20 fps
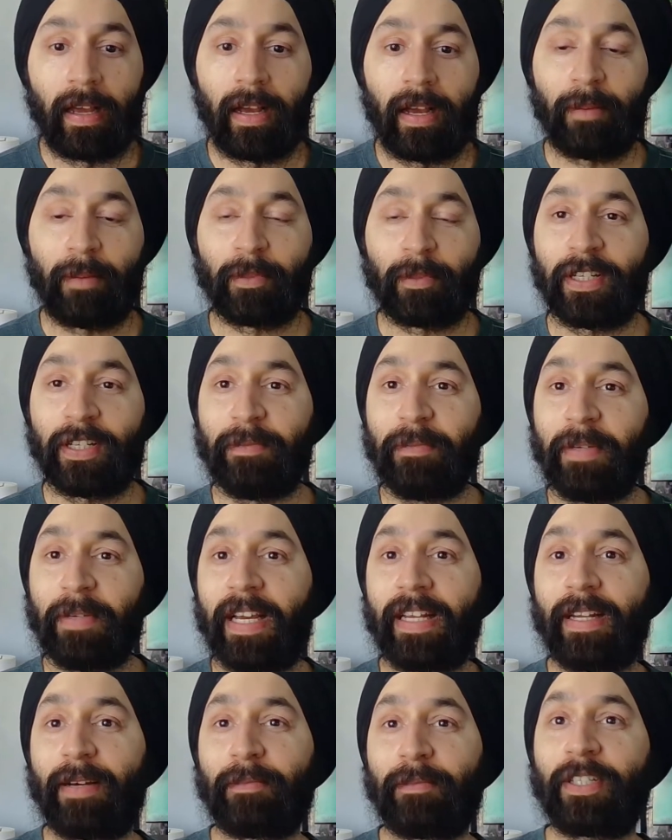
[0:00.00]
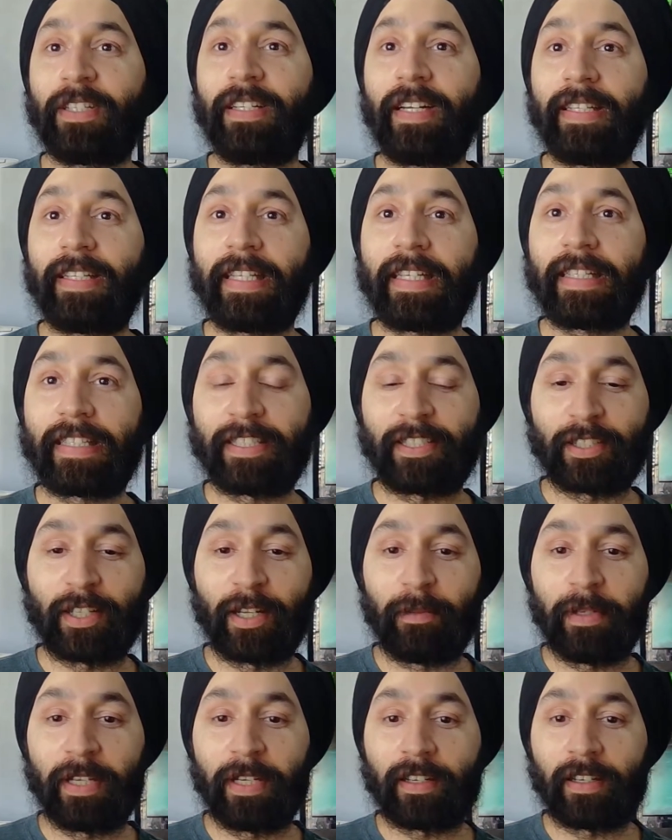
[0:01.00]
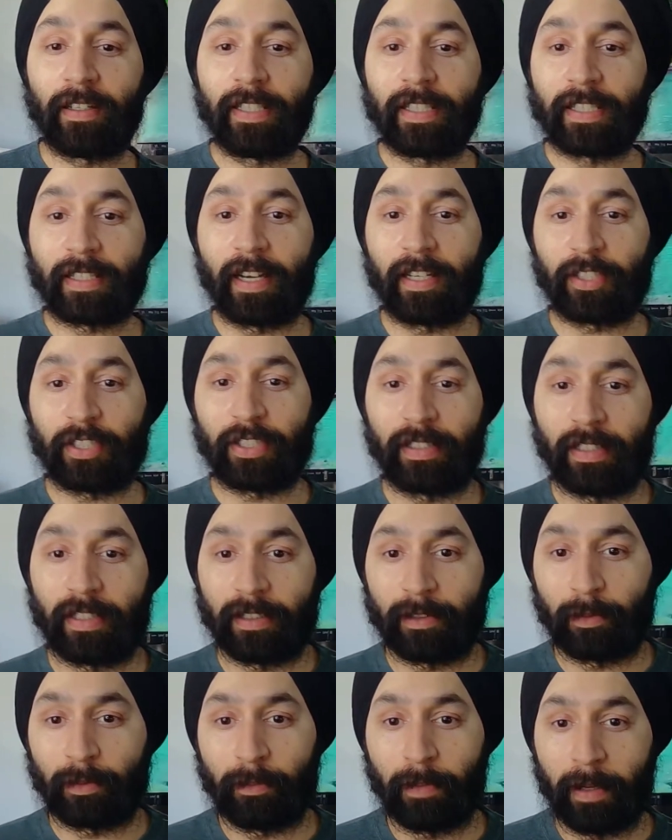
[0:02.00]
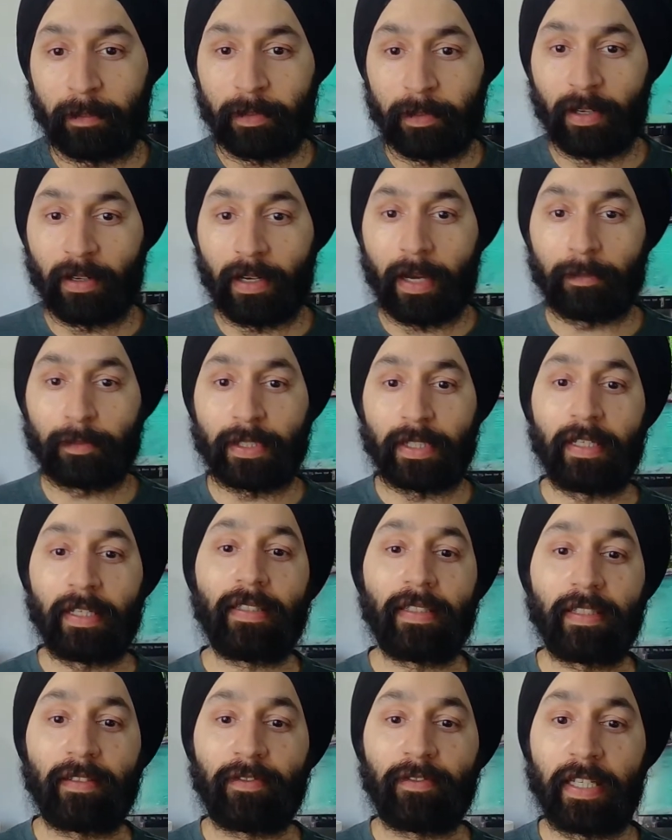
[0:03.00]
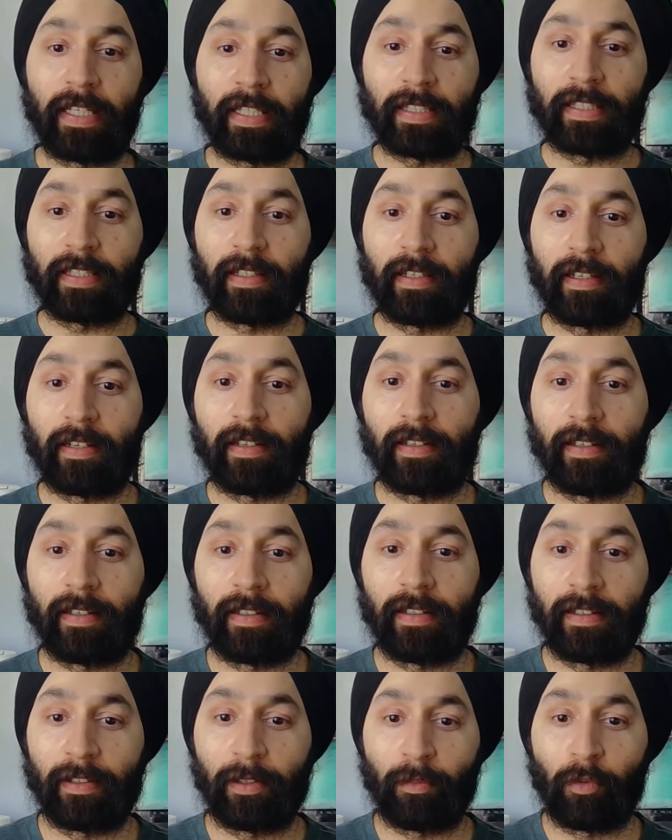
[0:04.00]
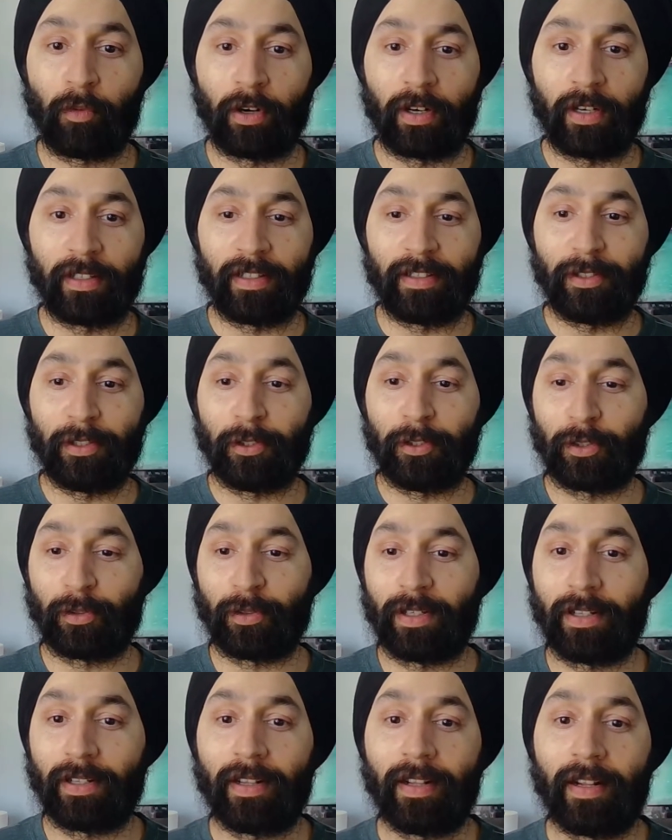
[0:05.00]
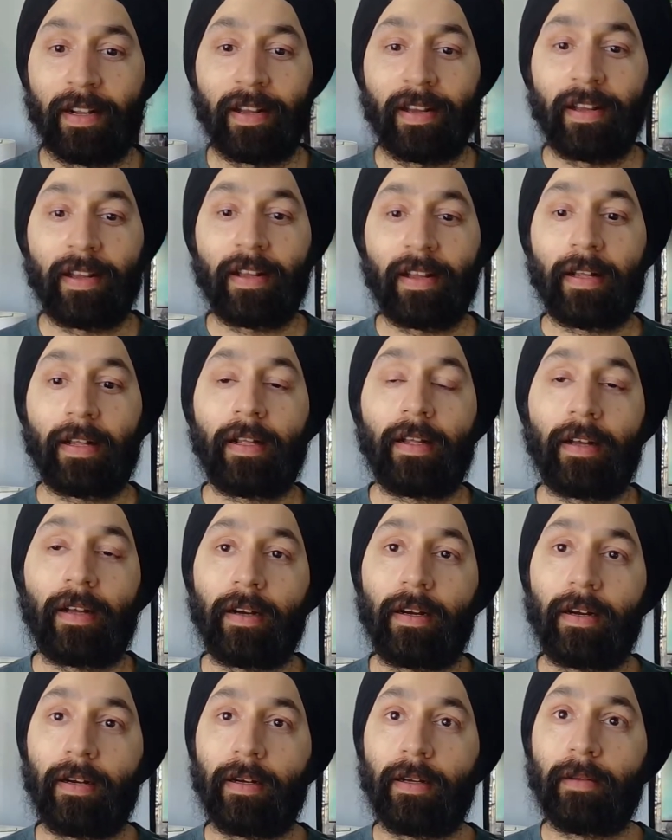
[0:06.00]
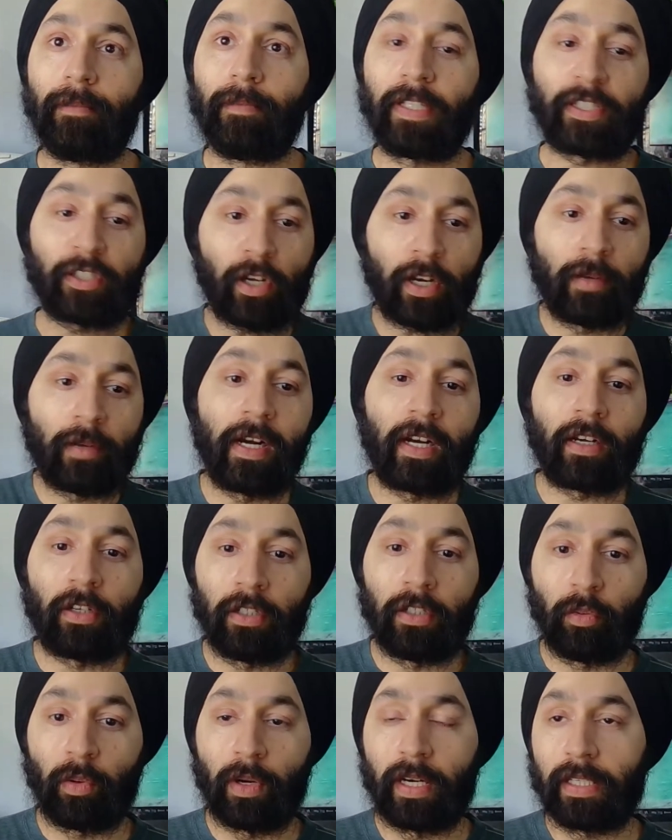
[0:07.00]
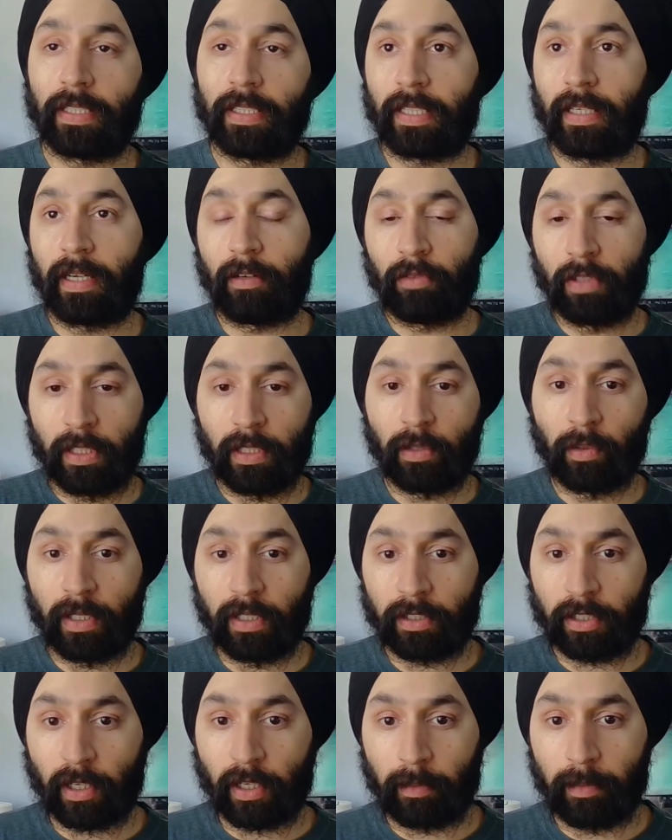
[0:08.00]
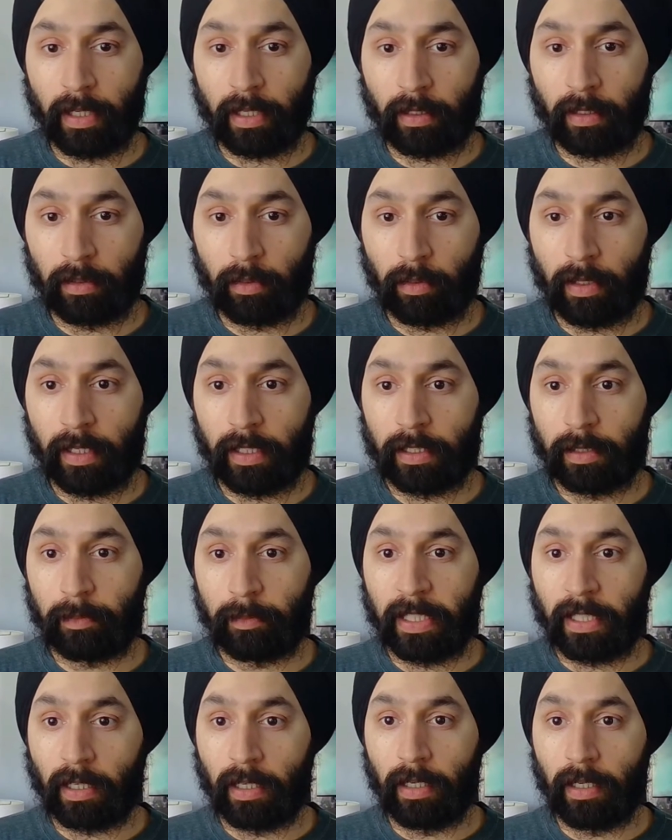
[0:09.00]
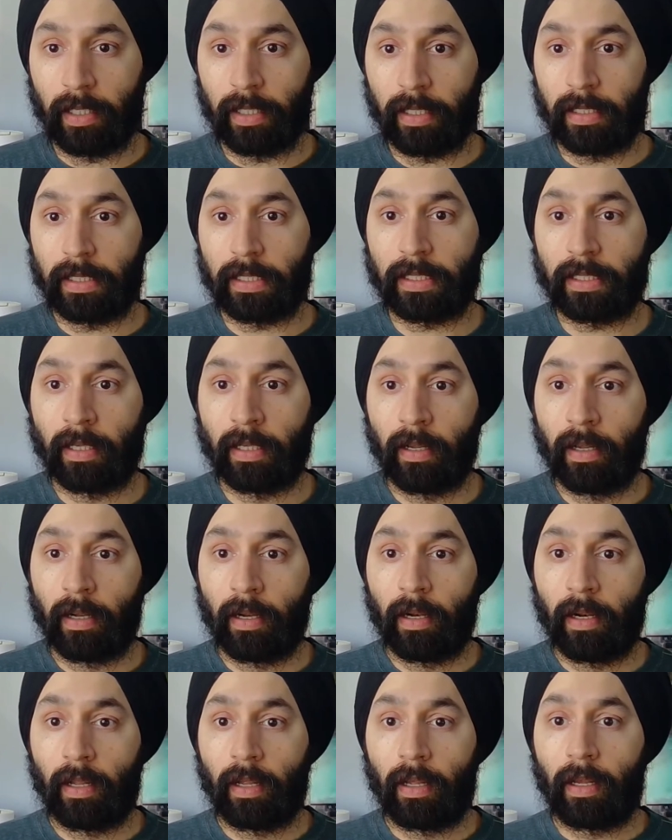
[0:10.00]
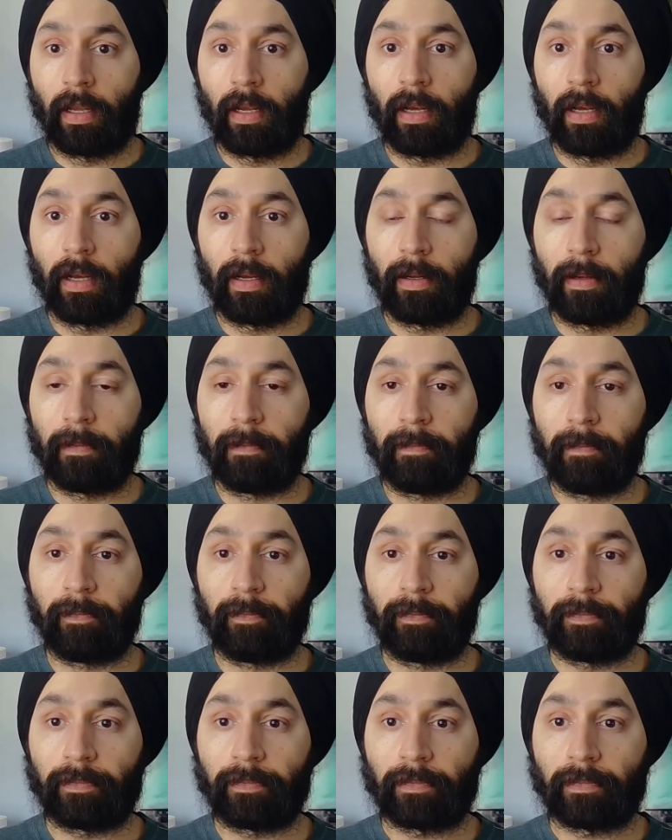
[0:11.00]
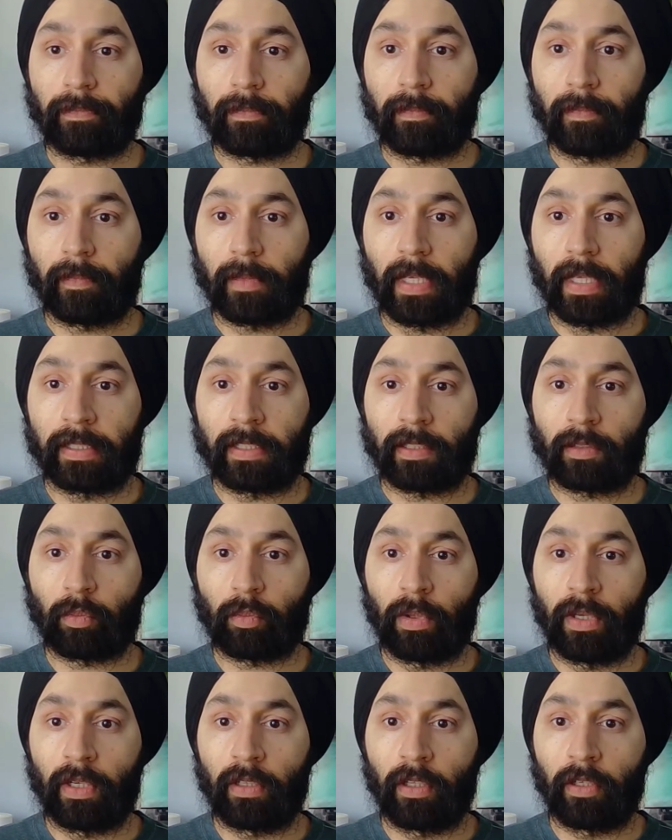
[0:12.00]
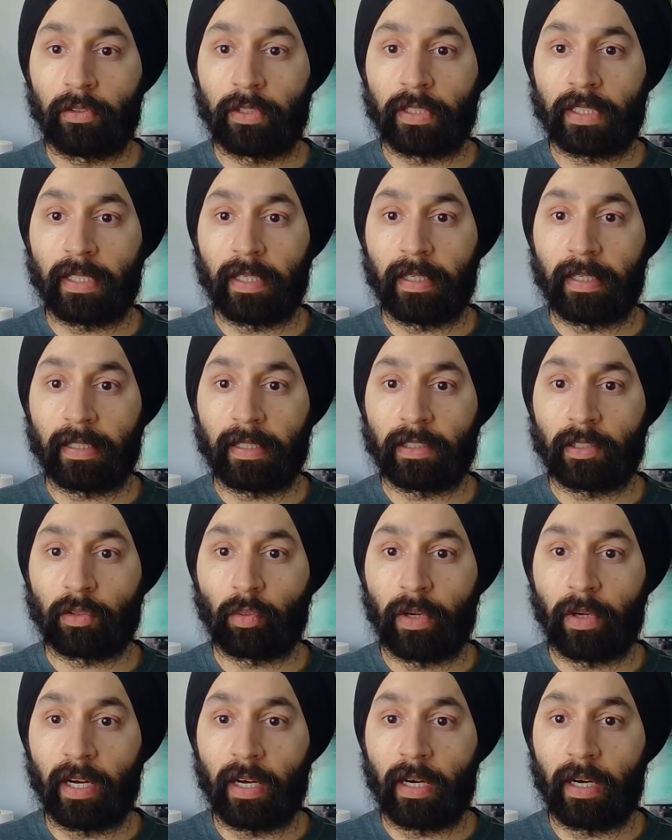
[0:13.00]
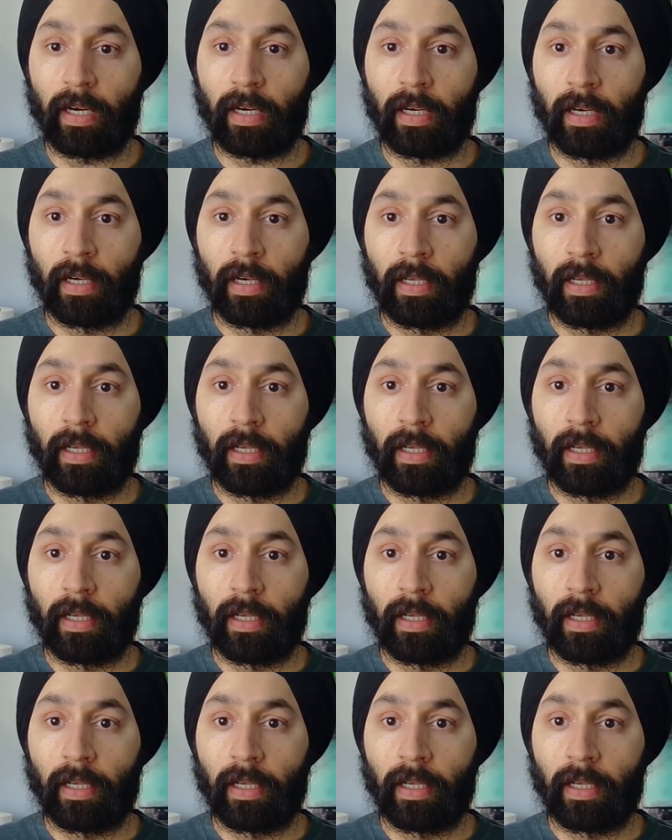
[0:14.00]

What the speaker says: I'm good, man. I'm good. I think this is going to be a good discussion because we might be on opposite ends of things here a little more than usual. Let's talk about Gurdwaras, and I really want to talk about Gurdwaras because um, it's one of those things where